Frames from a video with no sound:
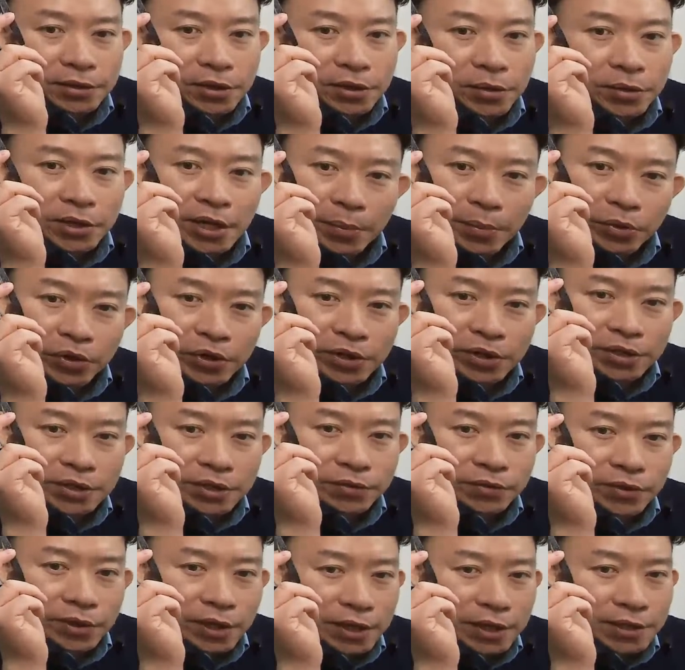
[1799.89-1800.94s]
The
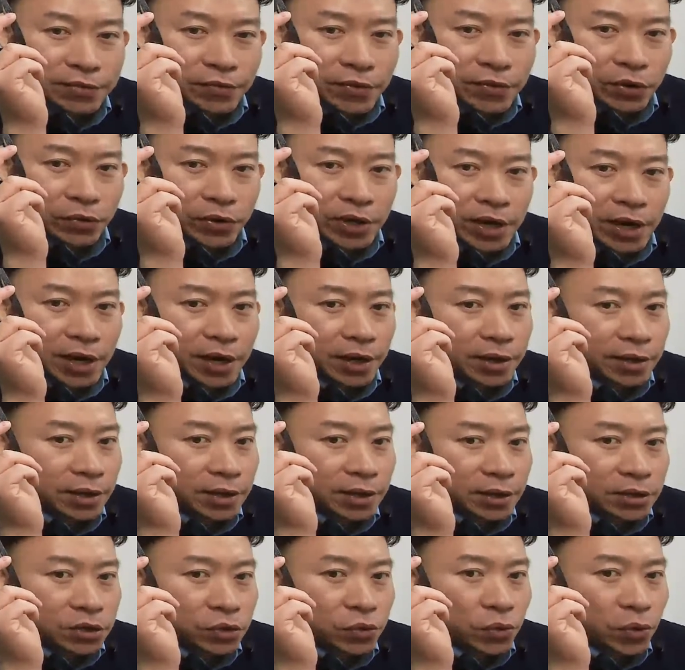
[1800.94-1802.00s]
temperature is very high and
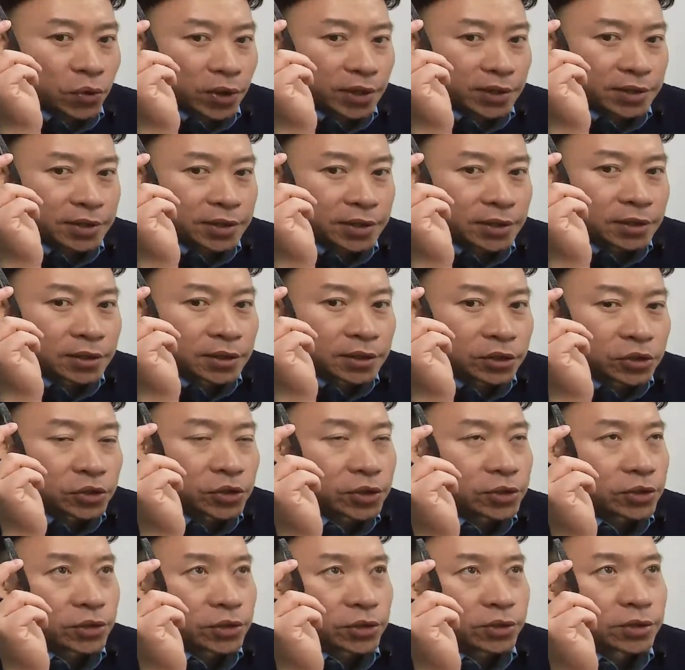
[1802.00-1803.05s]
it's quite
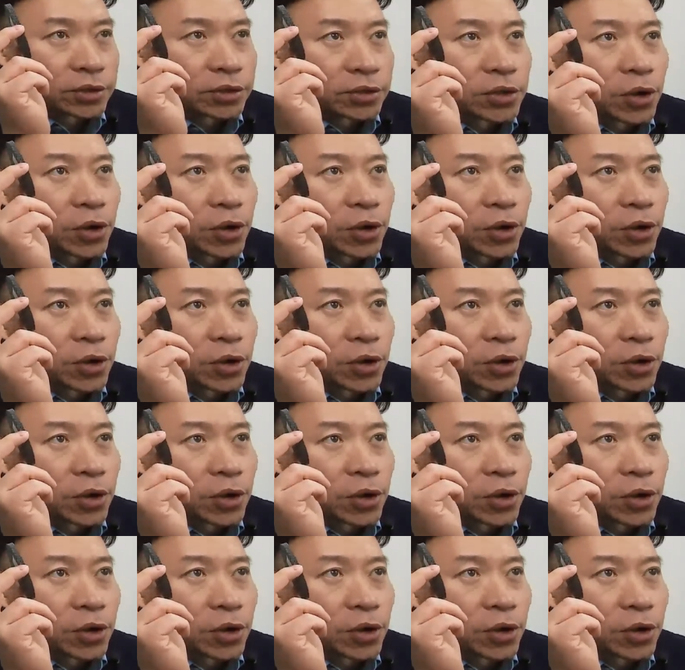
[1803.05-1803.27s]
dangerous.